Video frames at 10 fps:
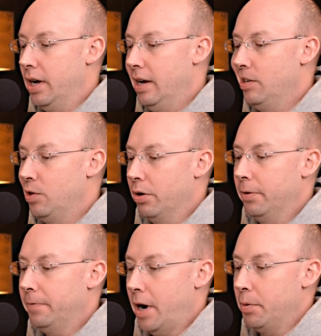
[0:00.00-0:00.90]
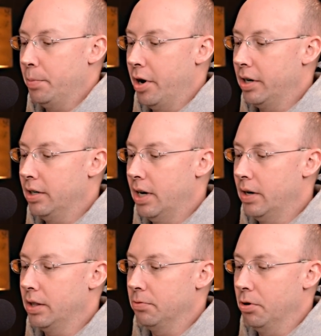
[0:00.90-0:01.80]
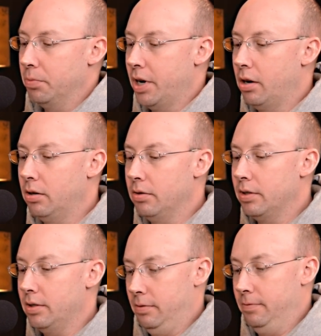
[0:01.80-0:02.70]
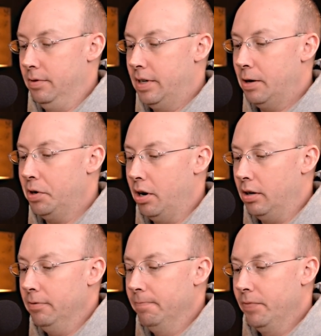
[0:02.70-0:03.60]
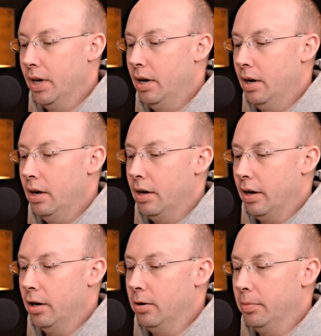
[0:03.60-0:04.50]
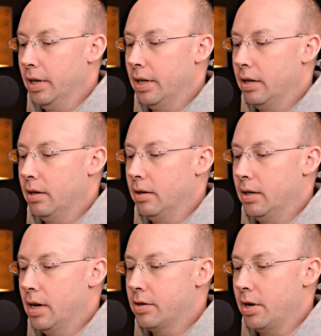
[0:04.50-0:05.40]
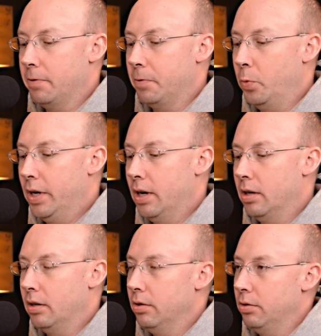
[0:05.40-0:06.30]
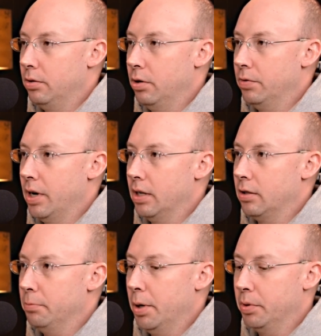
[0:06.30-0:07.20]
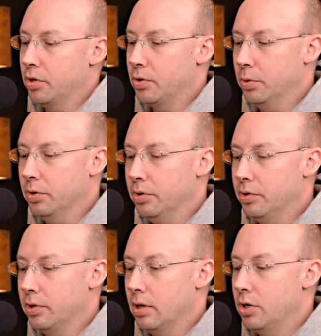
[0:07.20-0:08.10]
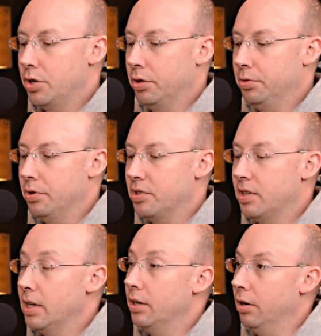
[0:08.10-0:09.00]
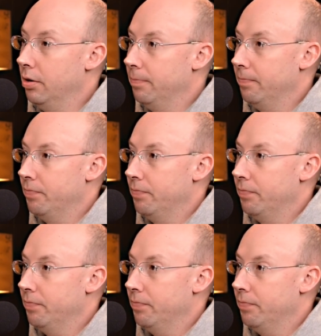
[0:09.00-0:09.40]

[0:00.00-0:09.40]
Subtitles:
Indoor Farmer Market down at the Rome Town Hall. And then kicks off a weekend over at the public schools Children's Theater.